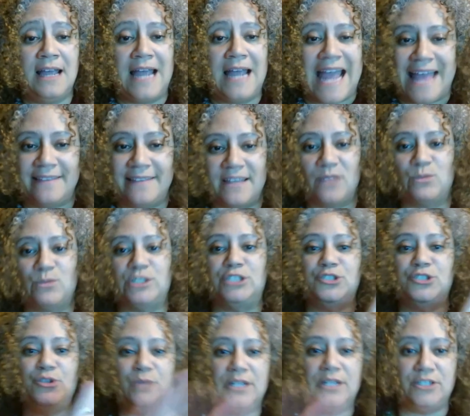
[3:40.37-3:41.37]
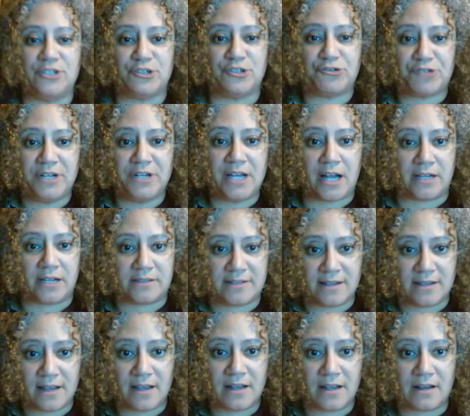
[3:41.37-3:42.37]
And then when you're doing your triage
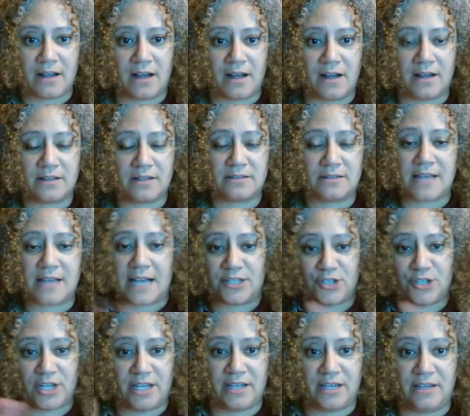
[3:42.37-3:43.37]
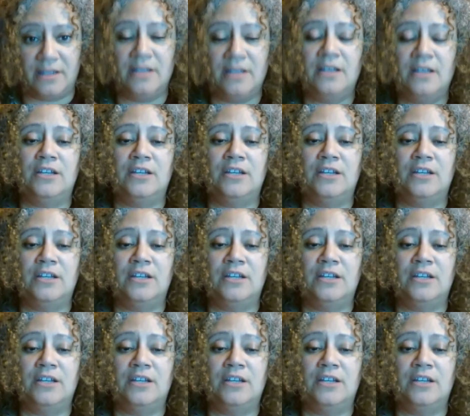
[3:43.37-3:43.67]
session,